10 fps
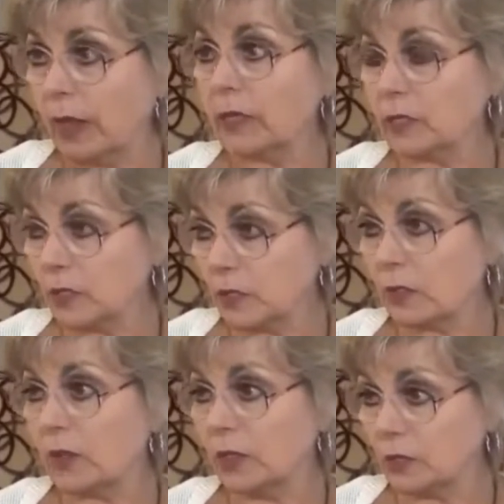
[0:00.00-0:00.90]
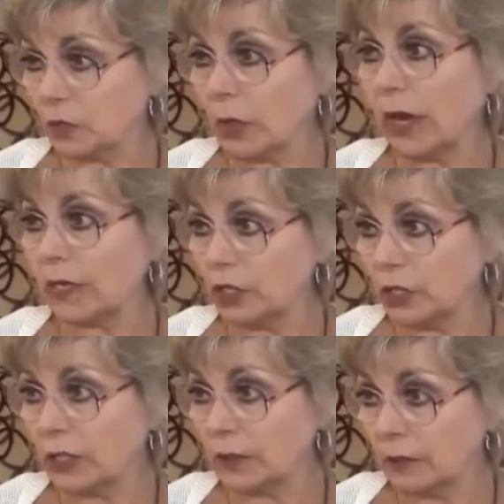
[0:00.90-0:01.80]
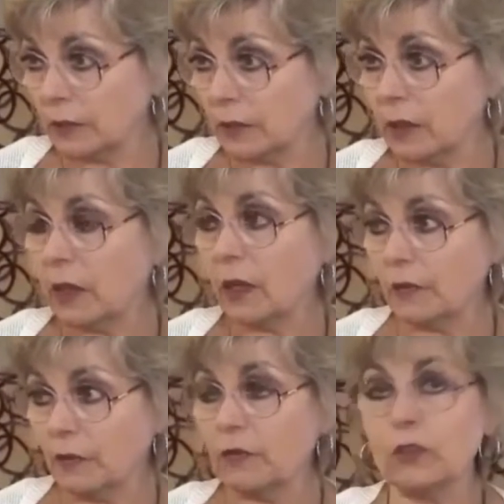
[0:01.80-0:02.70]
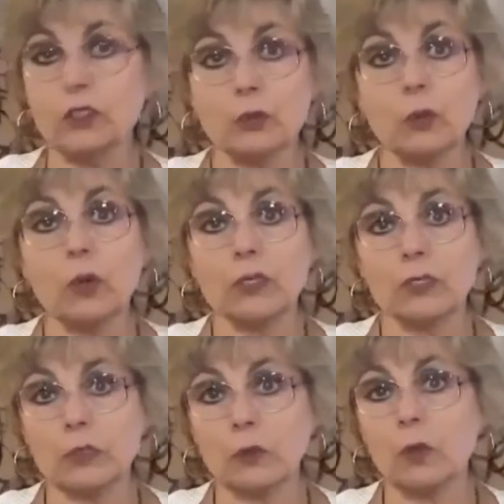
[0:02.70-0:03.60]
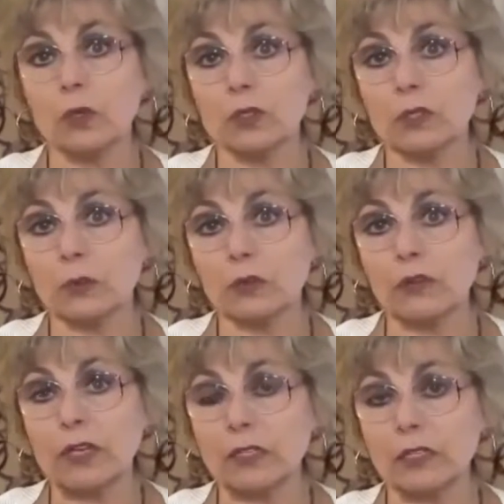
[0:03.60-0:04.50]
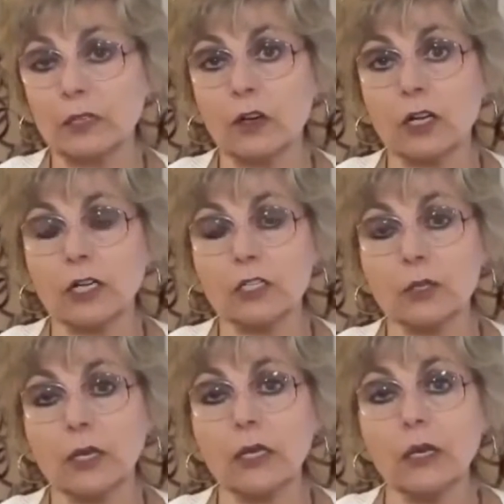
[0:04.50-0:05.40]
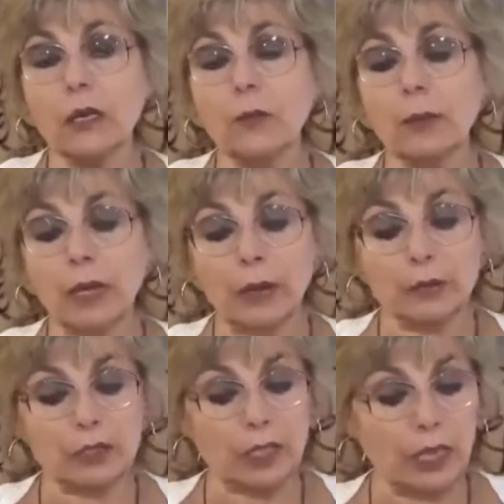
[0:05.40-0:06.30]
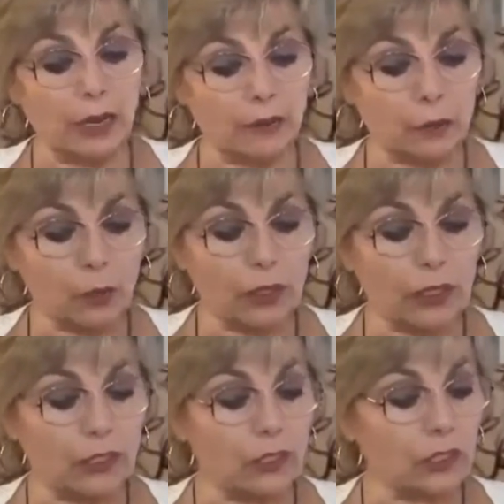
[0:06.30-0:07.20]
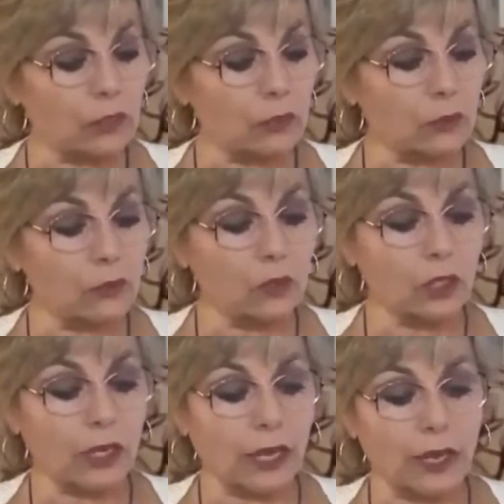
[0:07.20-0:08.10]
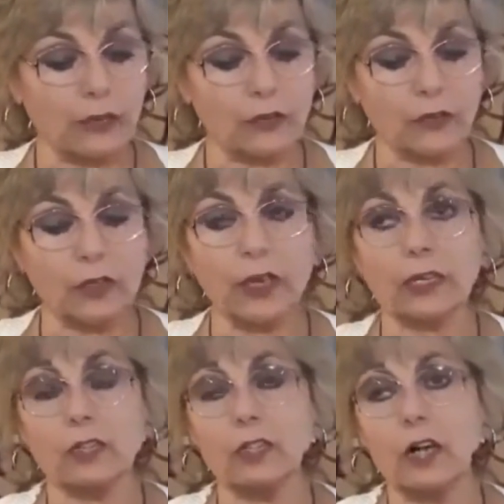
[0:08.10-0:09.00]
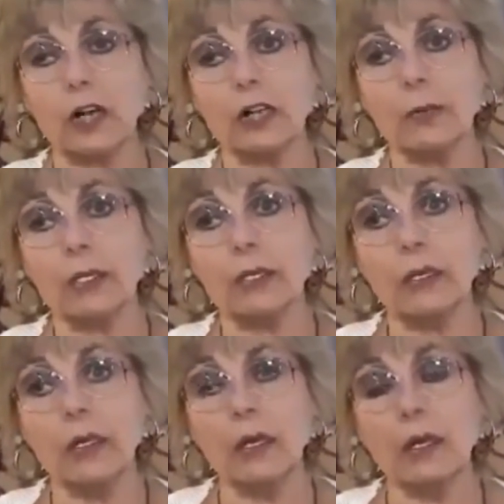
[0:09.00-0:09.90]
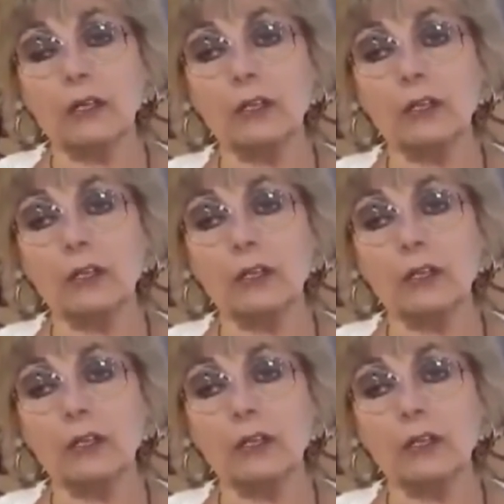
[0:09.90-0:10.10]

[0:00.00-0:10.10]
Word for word: And that is the strategy of the future wars and the wars that we're facing in our country. But I would say everyone needs to look at the NASA document.